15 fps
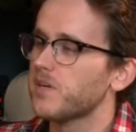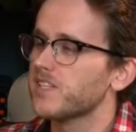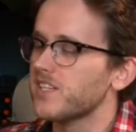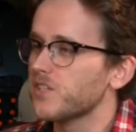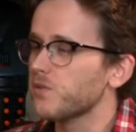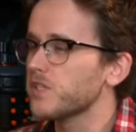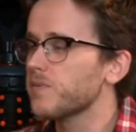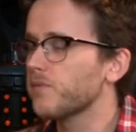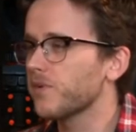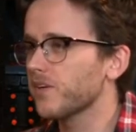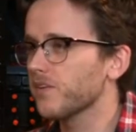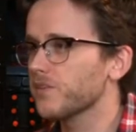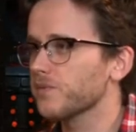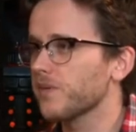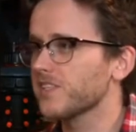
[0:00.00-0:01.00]
Because that's always been
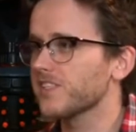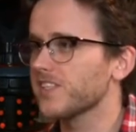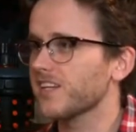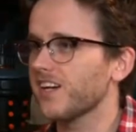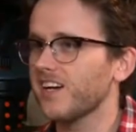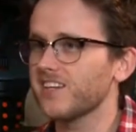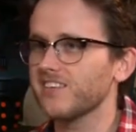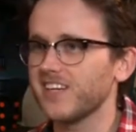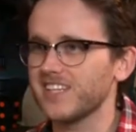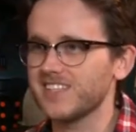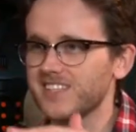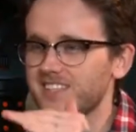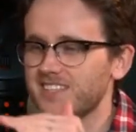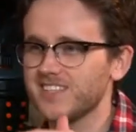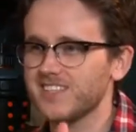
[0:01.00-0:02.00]
one of those ones that kind of like
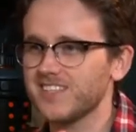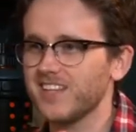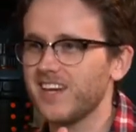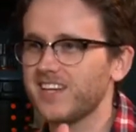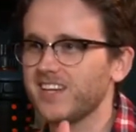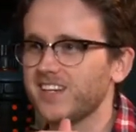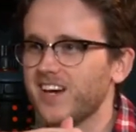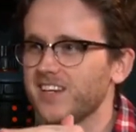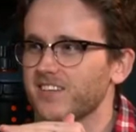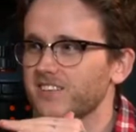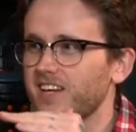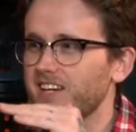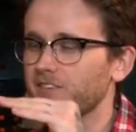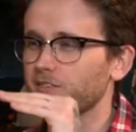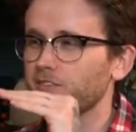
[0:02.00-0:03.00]
sits like kind of
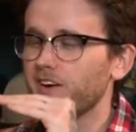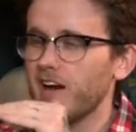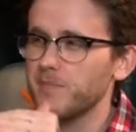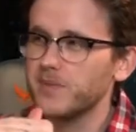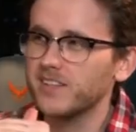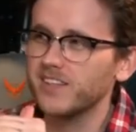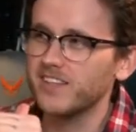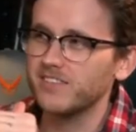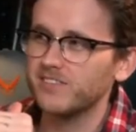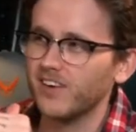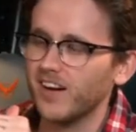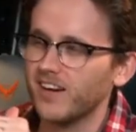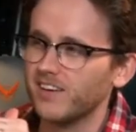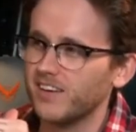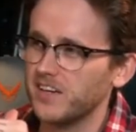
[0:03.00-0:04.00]
like rapidly
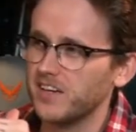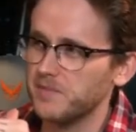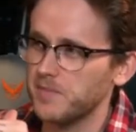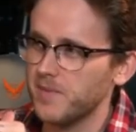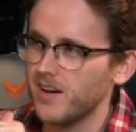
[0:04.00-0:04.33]
firing enemies.